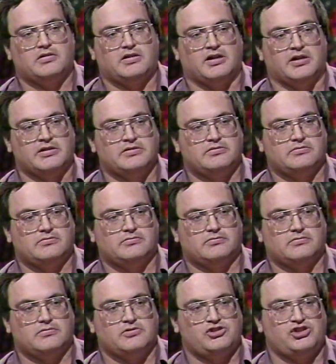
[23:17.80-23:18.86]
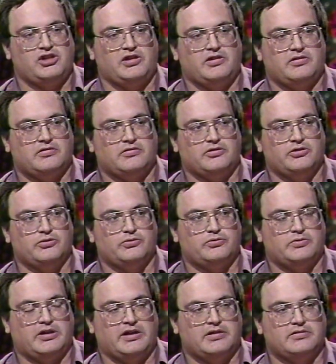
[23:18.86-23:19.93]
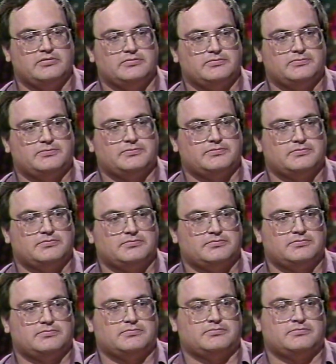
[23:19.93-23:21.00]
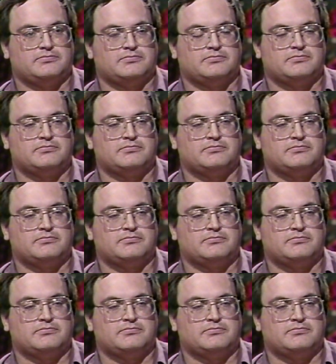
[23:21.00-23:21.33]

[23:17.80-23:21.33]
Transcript: Gun, G U M. You've got